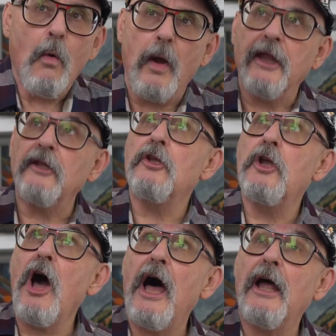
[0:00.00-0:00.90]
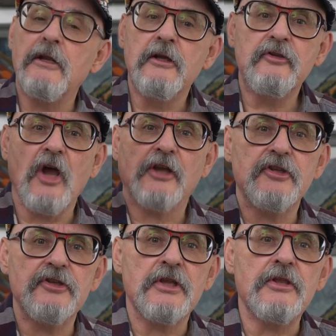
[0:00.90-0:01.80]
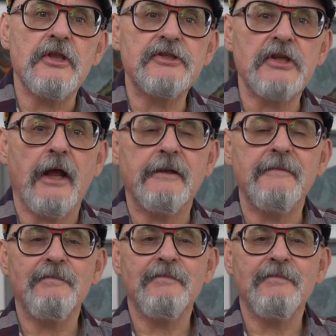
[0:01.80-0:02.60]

when God touches the sun.